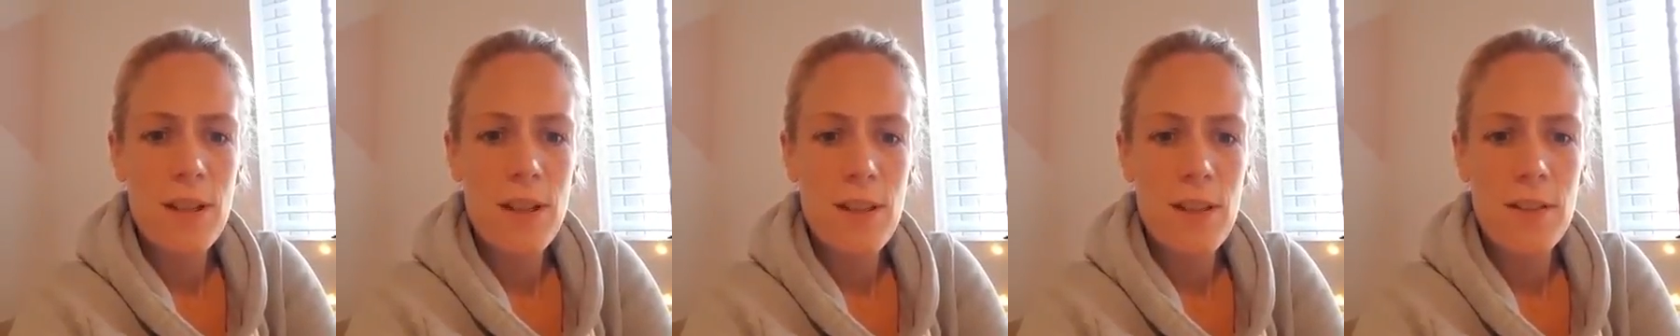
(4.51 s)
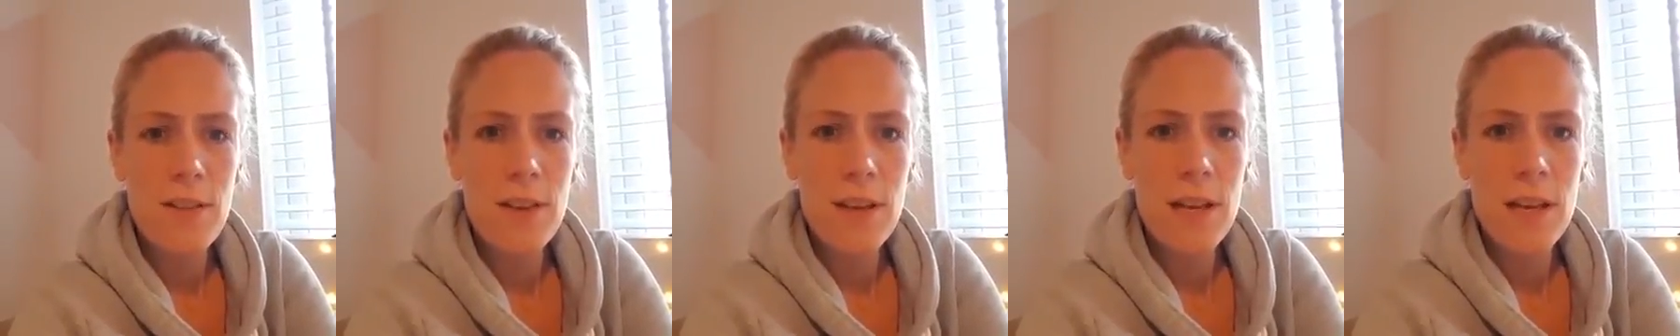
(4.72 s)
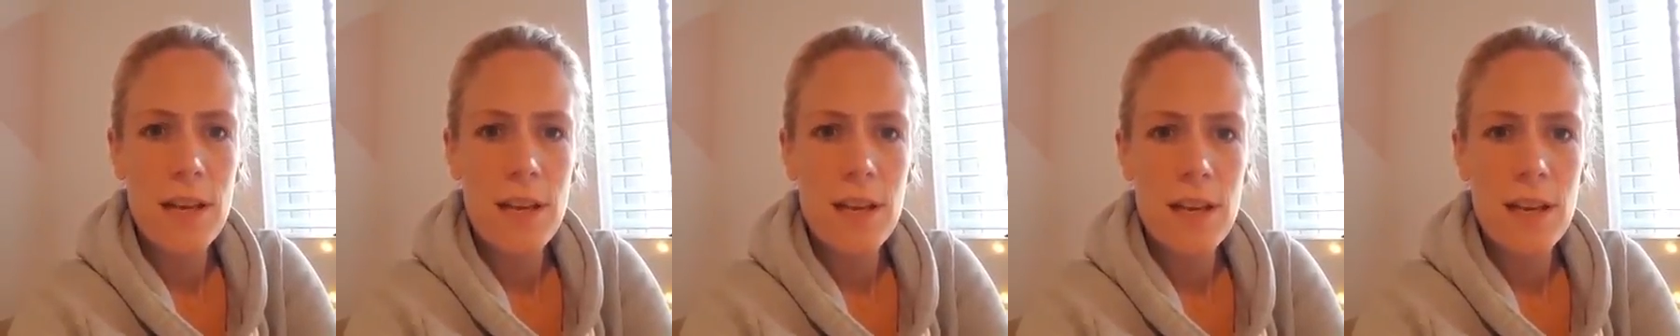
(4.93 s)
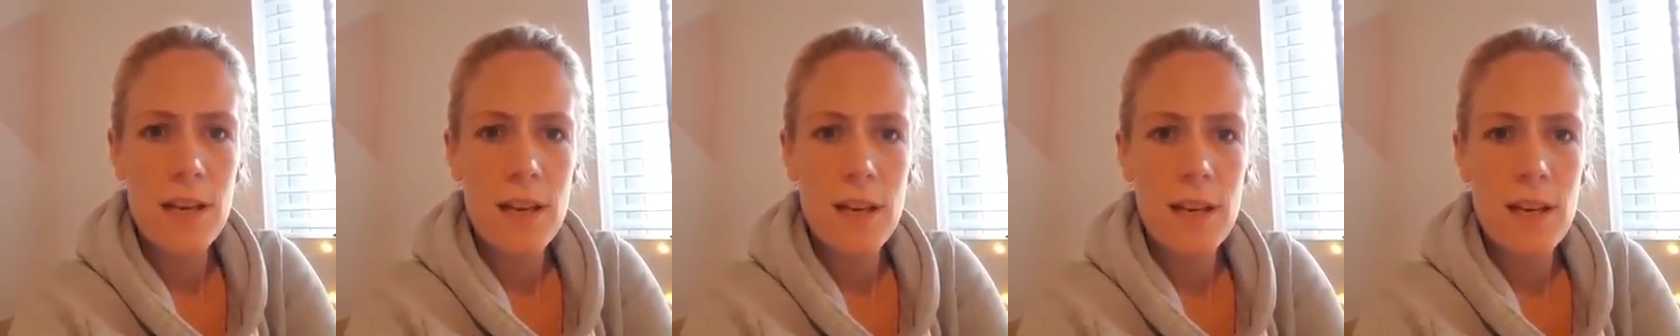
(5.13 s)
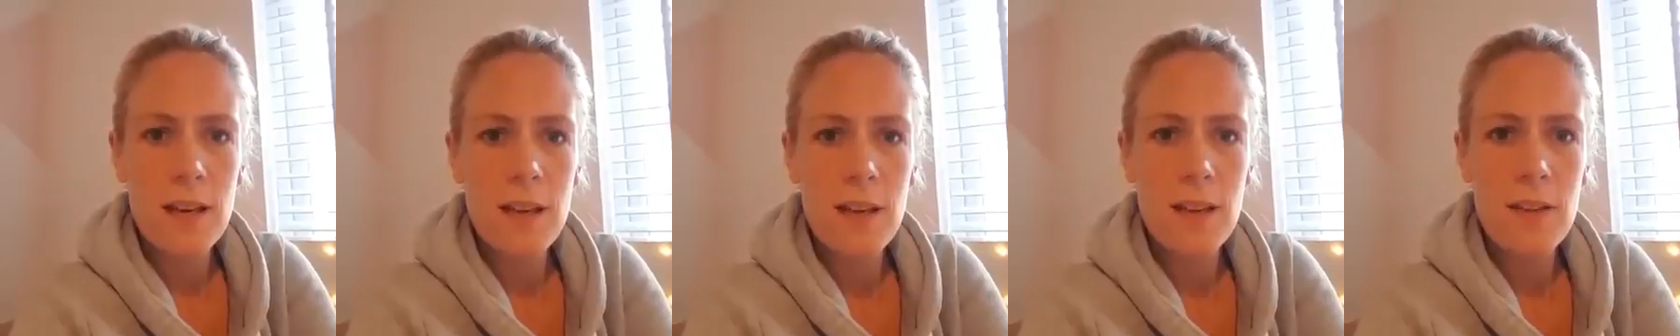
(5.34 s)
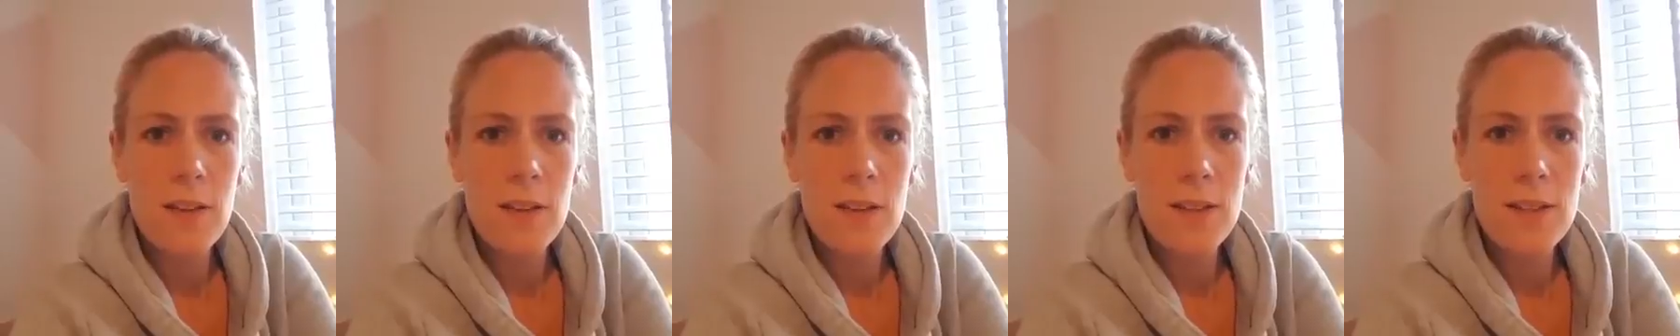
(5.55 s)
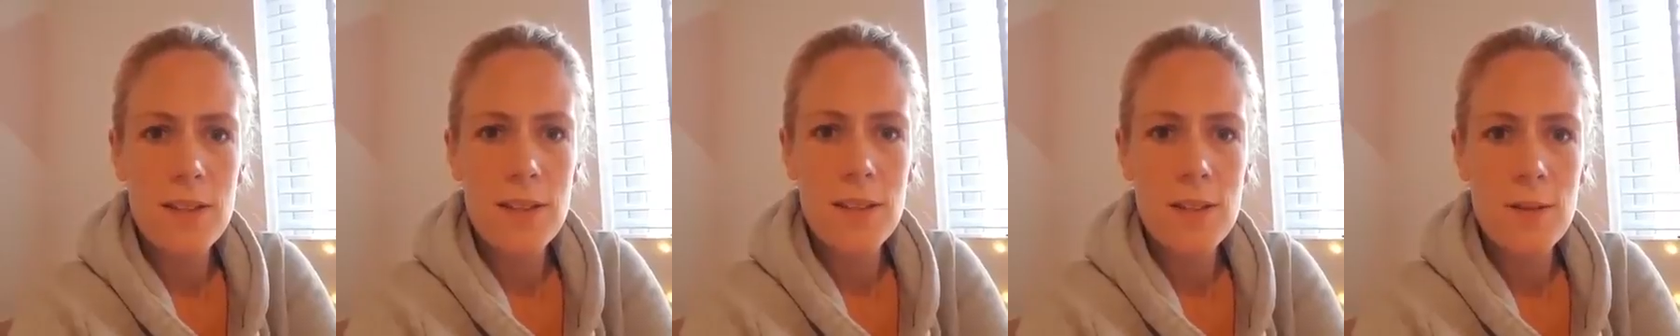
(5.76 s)
I think
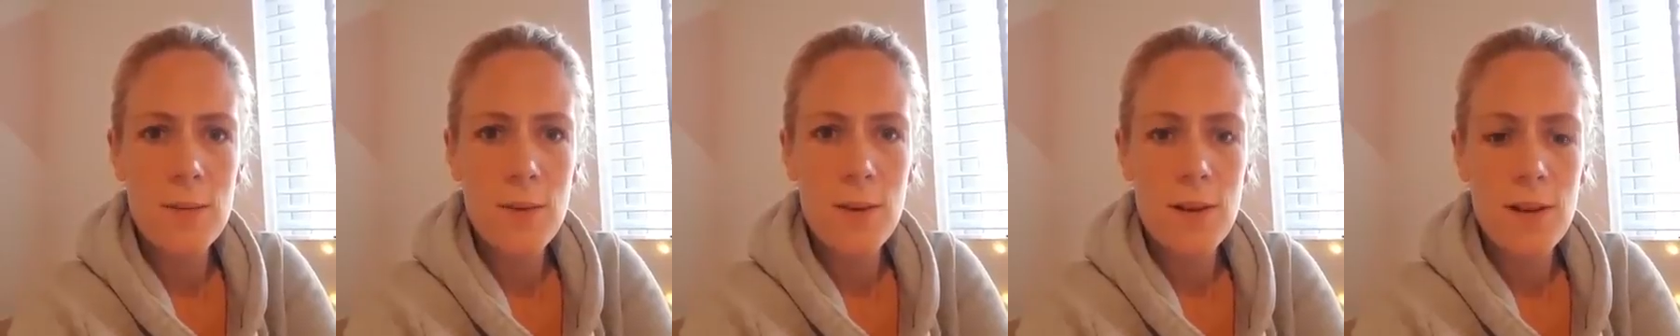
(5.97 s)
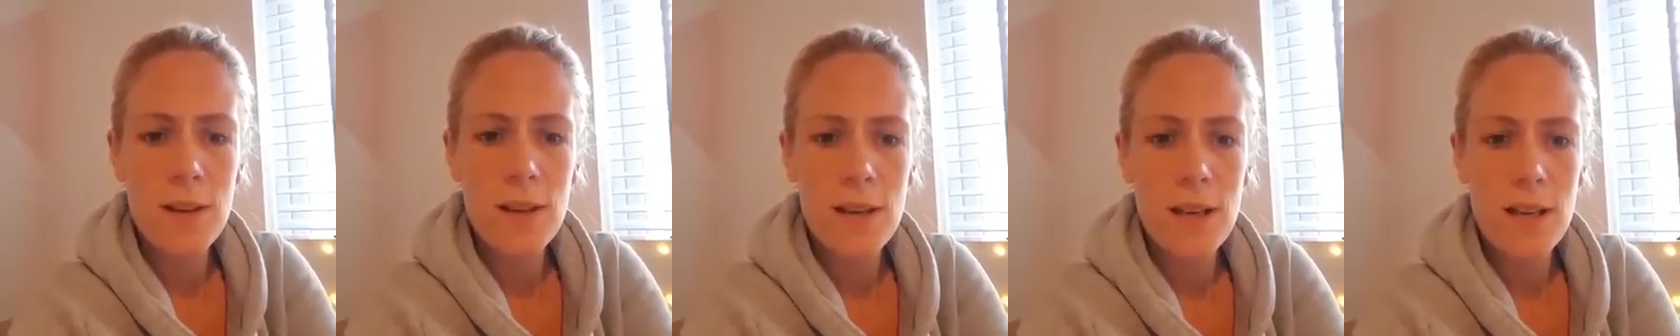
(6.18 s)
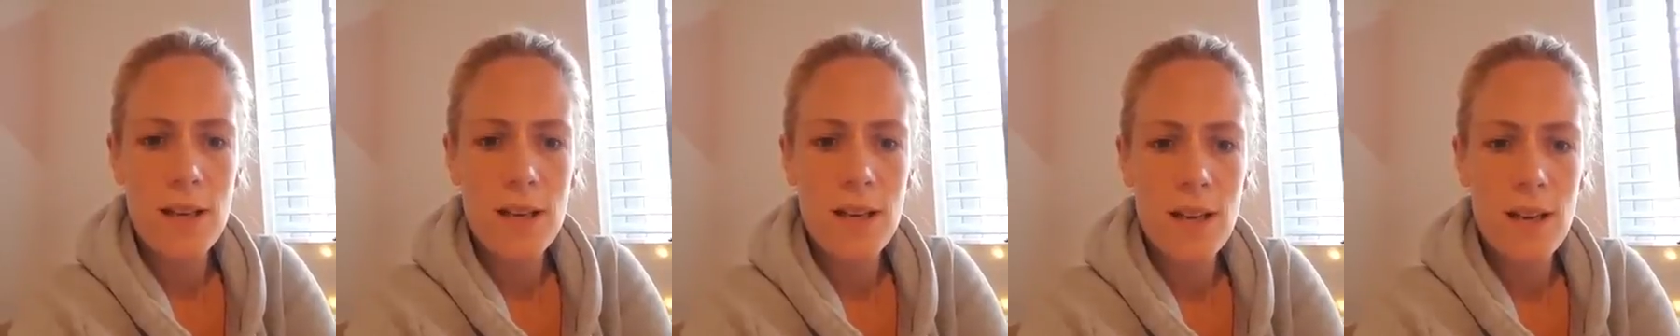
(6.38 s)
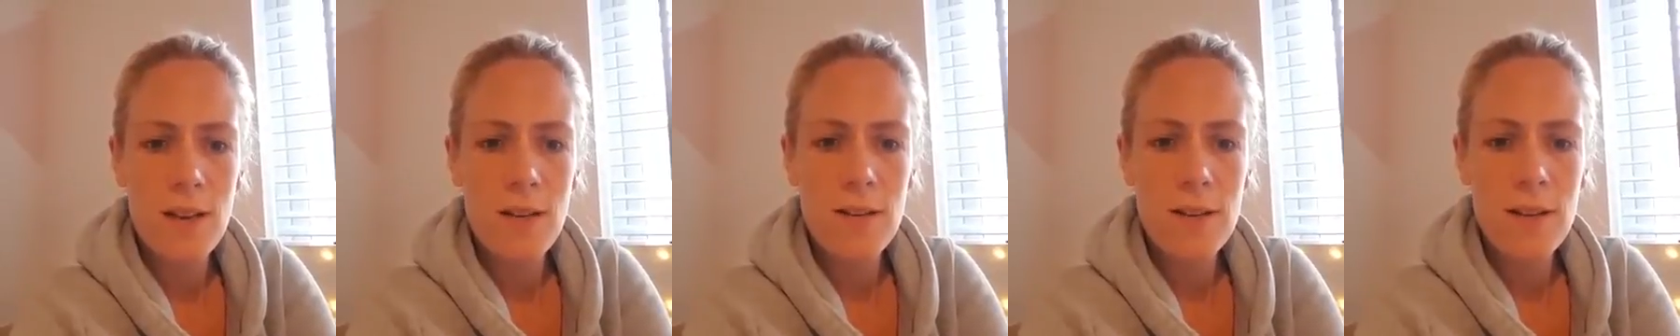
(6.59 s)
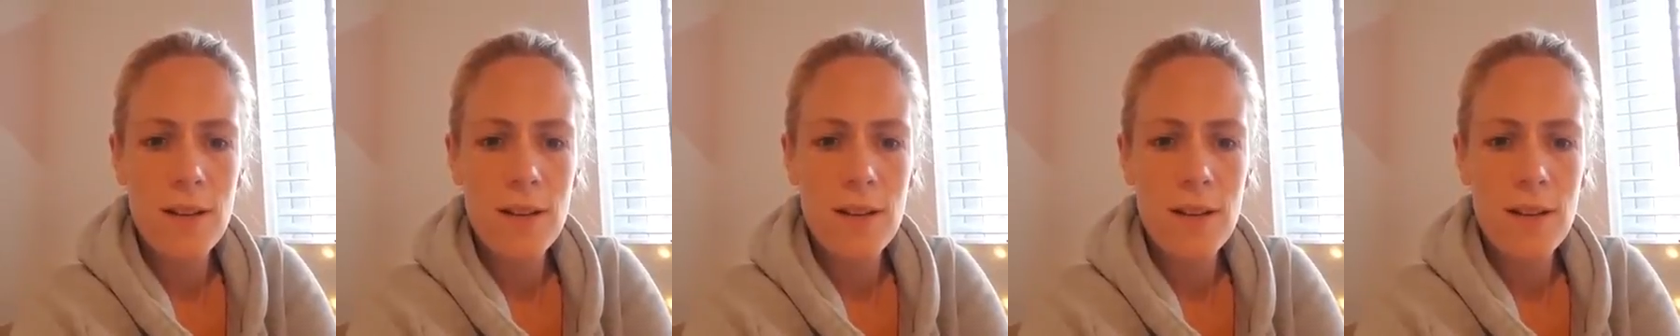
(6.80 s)
this is working now.